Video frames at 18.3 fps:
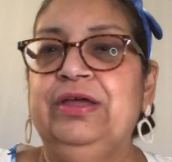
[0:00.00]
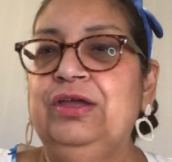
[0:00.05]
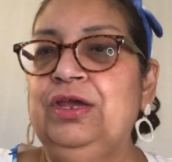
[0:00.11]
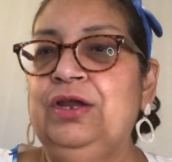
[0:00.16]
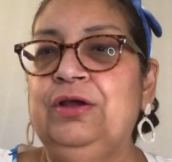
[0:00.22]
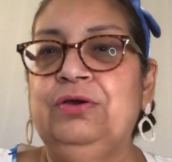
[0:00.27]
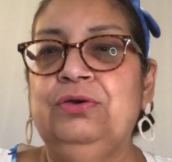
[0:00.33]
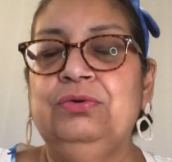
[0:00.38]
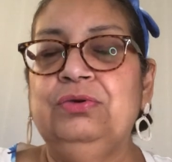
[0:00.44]

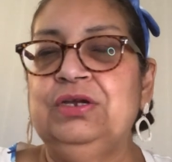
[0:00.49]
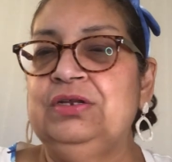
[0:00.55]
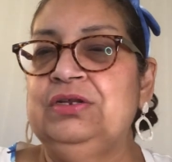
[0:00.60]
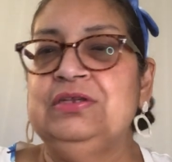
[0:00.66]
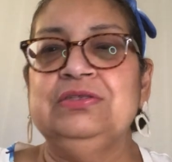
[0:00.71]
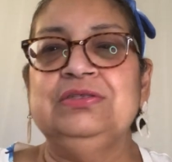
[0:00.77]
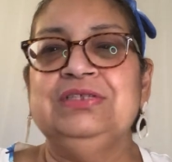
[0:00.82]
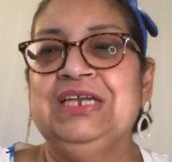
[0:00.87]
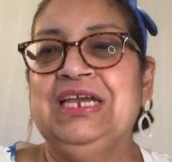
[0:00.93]
You know, it
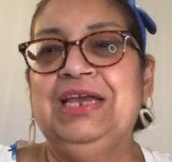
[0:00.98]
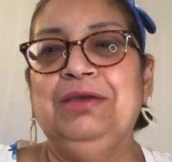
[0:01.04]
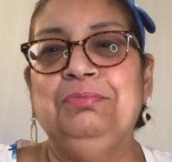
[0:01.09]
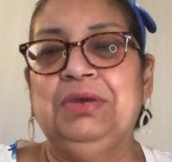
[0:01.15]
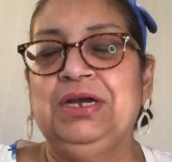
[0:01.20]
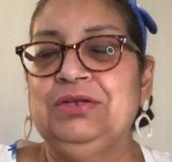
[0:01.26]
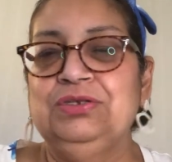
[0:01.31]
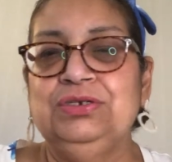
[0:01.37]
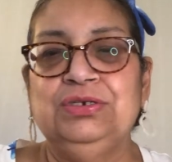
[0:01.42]
doesn't take
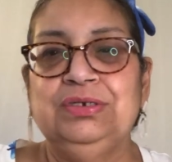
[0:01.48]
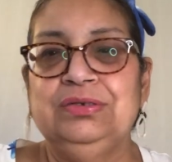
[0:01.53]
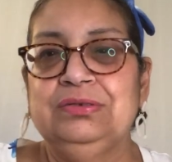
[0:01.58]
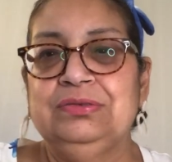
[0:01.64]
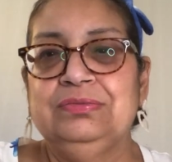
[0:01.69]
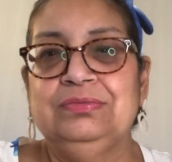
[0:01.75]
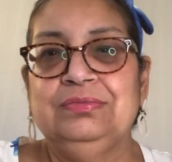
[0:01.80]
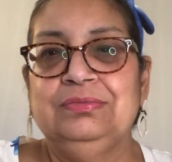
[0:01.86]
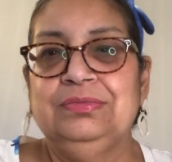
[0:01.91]
much.
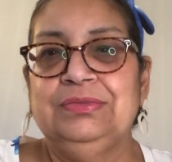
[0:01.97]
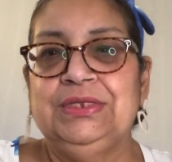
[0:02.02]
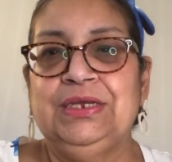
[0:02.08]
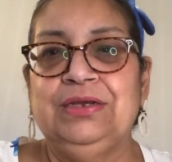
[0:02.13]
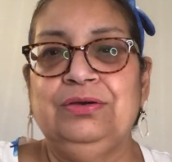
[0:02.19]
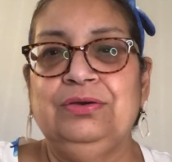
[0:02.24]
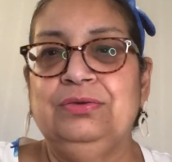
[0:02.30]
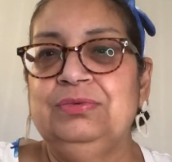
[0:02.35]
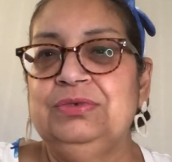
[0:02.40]

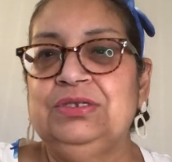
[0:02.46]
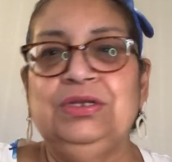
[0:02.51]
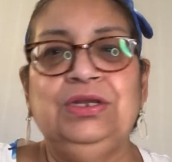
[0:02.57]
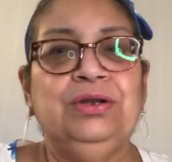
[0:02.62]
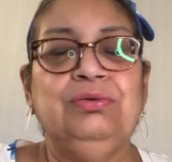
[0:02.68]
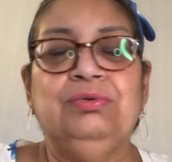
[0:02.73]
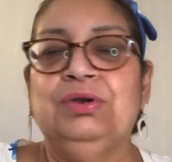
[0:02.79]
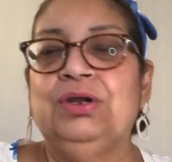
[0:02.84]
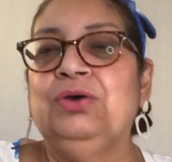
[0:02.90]
You know, so you
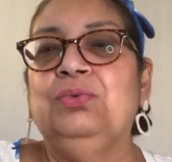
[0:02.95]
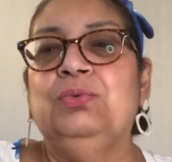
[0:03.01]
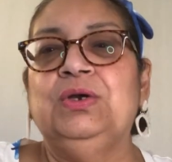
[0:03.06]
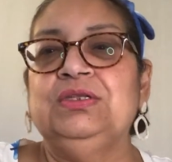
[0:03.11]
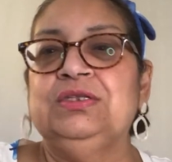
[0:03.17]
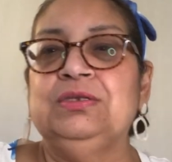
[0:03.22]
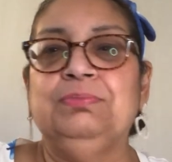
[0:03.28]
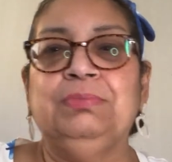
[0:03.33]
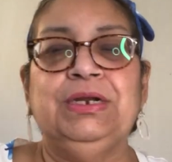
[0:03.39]
don't know
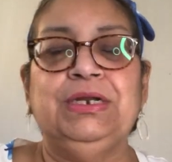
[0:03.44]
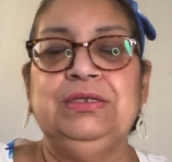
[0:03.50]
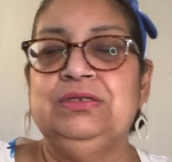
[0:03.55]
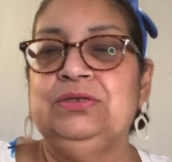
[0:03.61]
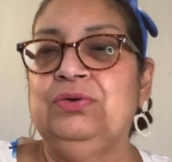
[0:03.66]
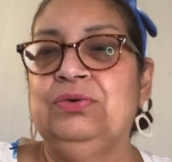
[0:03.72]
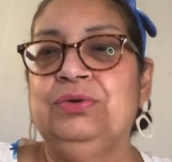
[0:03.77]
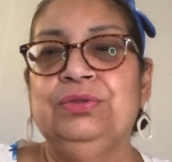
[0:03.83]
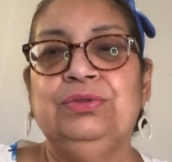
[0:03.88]
what
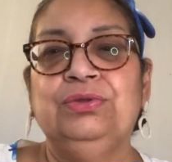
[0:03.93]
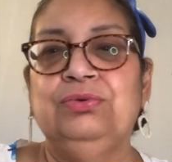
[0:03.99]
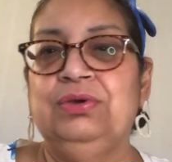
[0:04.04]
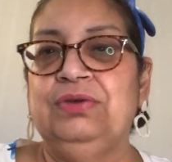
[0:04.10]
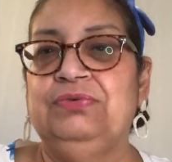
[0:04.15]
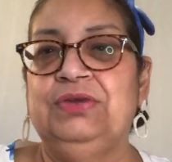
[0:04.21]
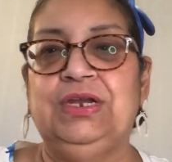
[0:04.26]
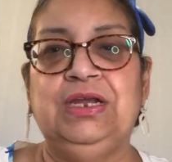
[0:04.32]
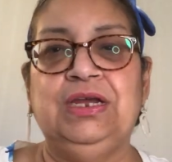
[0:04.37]
somebody's going through
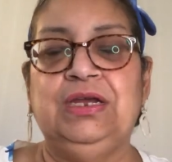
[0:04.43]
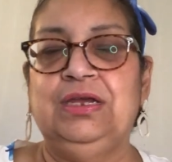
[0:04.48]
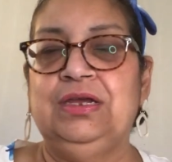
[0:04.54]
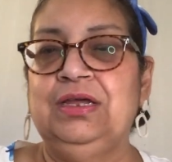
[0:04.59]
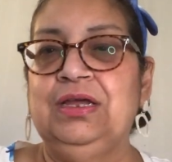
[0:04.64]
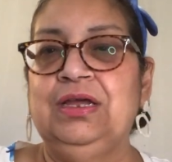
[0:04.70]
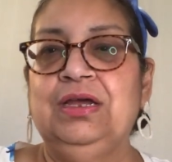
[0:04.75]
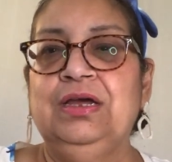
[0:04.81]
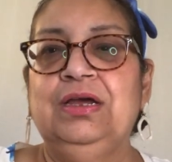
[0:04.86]
every day.
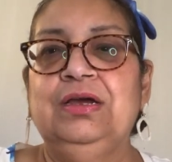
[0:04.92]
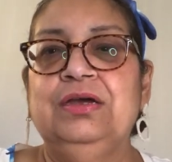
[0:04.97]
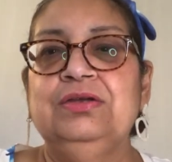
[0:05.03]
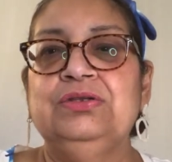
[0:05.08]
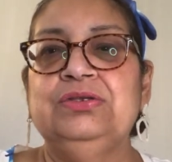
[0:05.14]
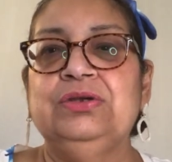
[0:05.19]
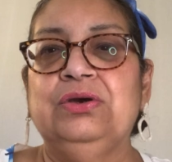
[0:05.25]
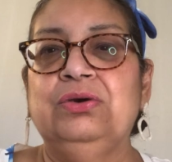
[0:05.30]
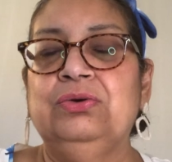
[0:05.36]

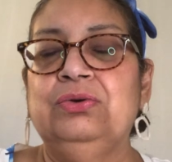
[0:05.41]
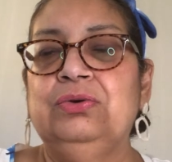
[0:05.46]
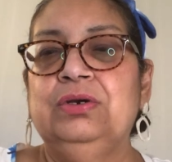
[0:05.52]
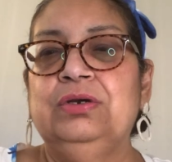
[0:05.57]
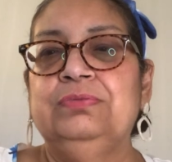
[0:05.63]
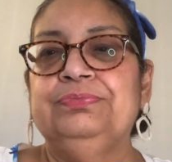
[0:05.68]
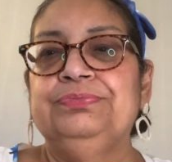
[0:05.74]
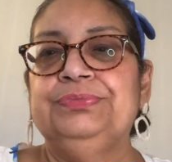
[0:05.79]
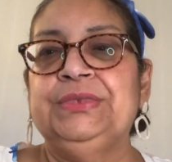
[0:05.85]
So,
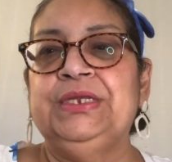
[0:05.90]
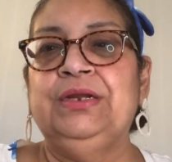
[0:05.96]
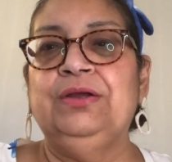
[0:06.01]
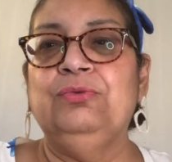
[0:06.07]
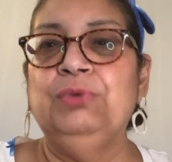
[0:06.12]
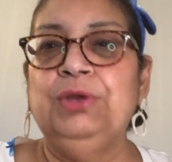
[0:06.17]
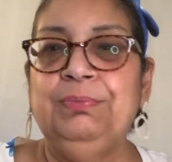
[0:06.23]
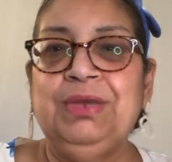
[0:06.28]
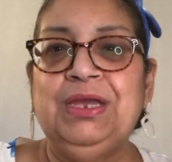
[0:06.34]
you
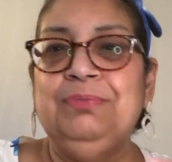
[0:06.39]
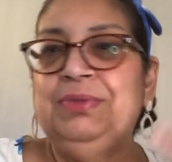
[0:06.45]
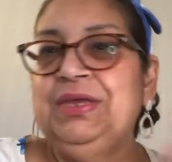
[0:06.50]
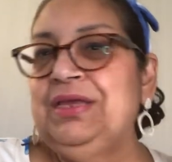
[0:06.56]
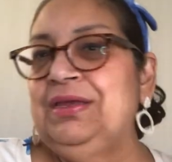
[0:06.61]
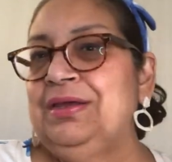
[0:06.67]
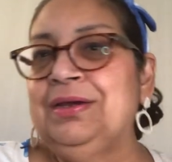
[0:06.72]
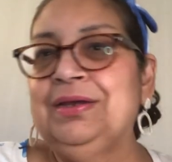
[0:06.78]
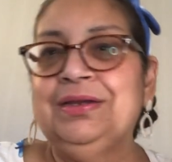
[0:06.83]
know, we may
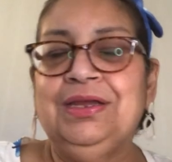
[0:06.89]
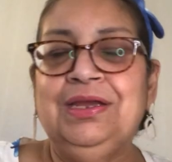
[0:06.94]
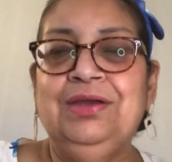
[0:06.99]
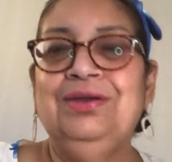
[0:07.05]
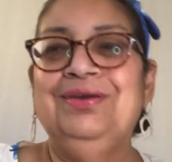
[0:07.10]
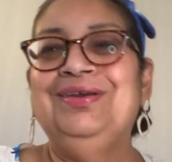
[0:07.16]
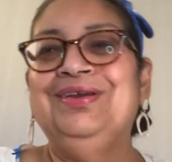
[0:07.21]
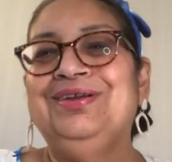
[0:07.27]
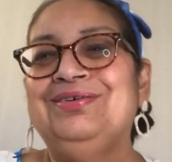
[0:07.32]
be on
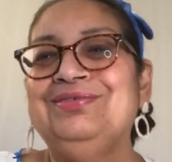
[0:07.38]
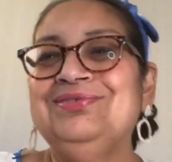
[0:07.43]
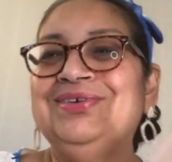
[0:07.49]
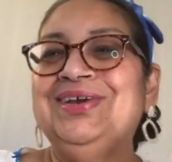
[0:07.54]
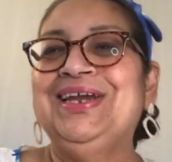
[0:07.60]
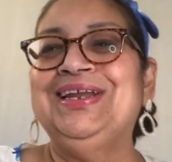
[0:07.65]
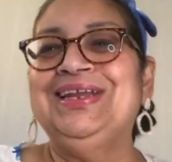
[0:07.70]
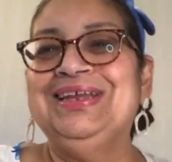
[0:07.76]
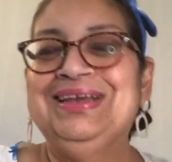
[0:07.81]
here, you know,
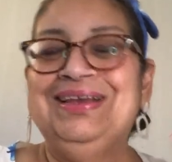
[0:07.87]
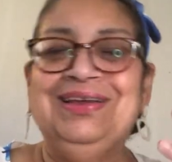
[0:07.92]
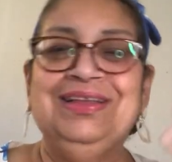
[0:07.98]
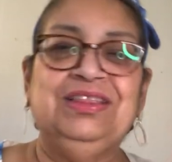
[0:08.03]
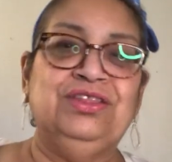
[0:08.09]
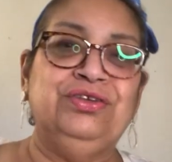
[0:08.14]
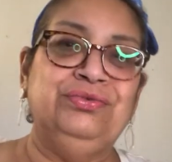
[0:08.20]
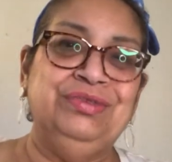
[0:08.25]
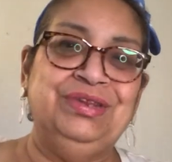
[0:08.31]
trying to get
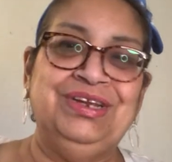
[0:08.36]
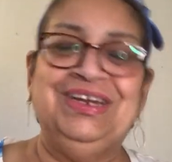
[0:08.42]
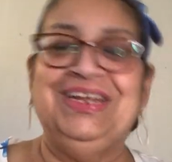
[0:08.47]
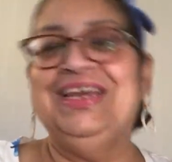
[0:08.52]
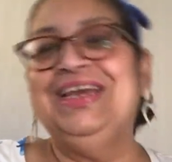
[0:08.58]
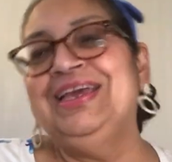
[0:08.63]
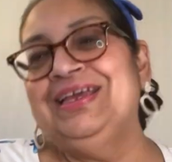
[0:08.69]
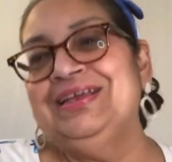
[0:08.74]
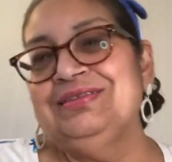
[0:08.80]
through the
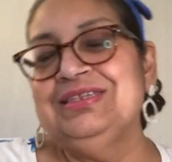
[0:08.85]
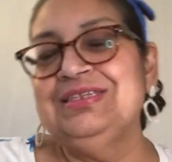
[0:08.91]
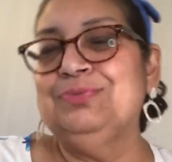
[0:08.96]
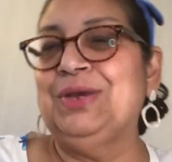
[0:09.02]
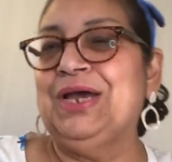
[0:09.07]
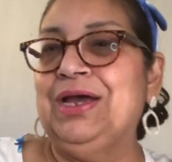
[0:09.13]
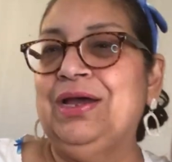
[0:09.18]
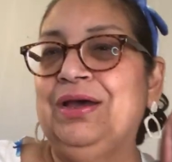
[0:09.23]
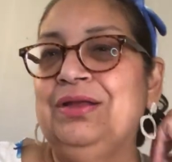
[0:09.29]
day and
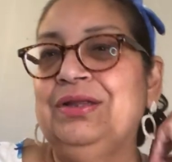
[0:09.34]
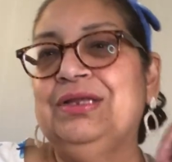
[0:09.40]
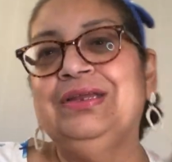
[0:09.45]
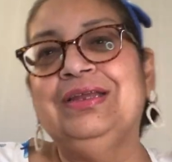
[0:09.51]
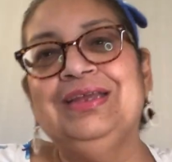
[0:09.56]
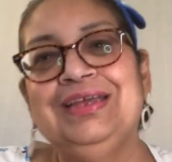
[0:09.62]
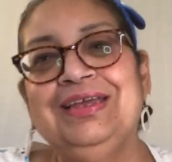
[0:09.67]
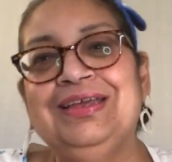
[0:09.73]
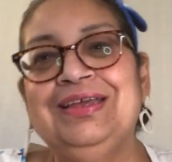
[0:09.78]
smile
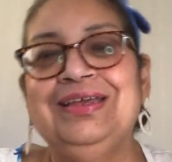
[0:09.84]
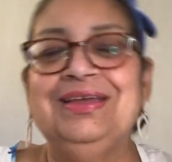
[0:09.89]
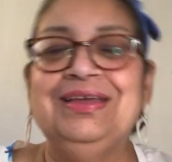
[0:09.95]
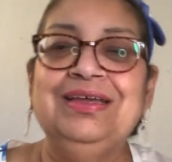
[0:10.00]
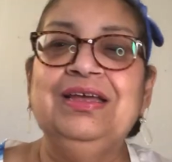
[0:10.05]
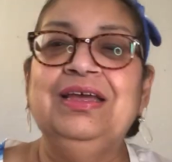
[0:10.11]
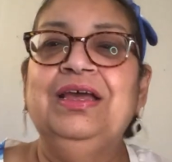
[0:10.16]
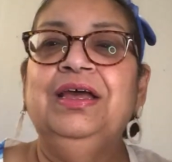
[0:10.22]
and,